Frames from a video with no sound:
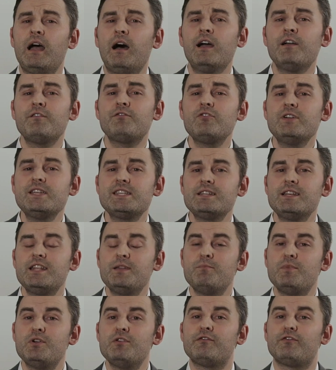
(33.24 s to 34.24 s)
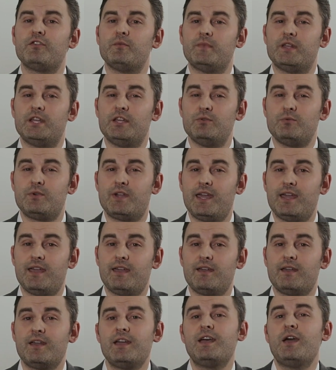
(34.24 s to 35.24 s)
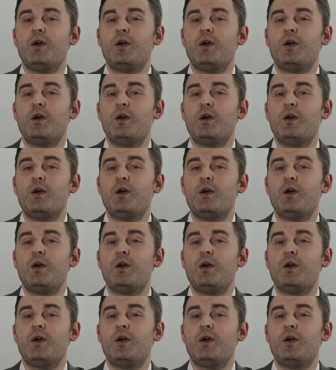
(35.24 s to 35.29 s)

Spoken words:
I have recently moved from the UK,